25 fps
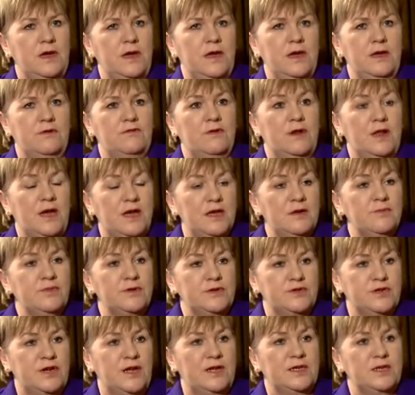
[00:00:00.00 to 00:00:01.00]

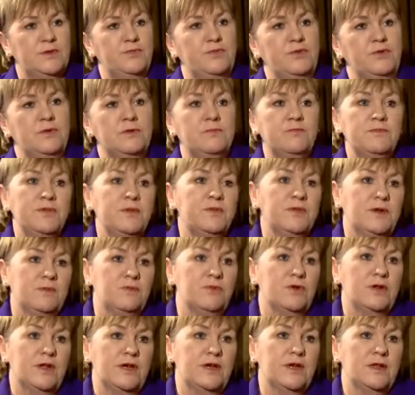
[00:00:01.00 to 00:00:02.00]
reliable transport, people are
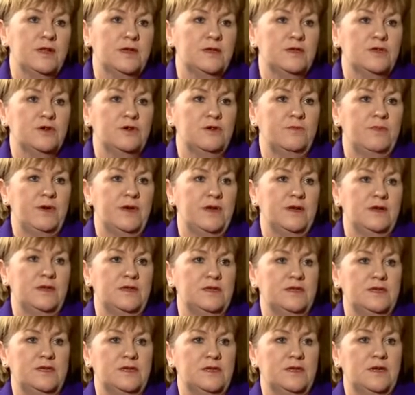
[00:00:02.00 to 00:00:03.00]
more likely to go back
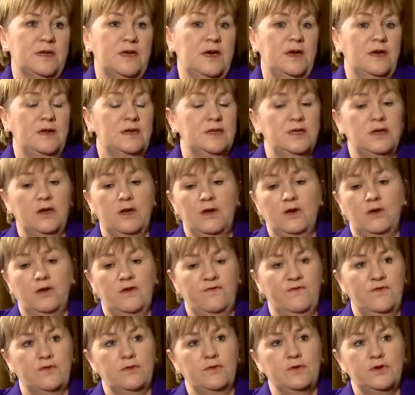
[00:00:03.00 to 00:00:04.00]
into their cars,
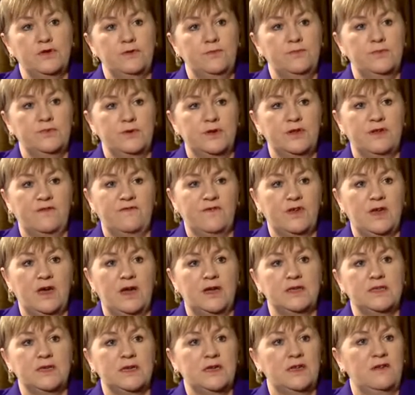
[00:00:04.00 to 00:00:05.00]
or for those who don't have
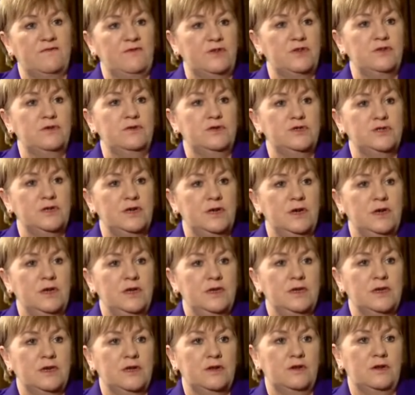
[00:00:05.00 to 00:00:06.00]
cars, it can have a huge
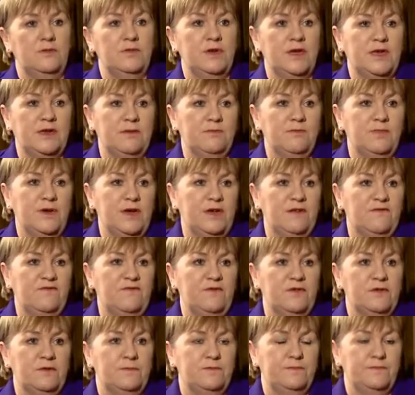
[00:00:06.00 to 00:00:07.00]
economic impact for them.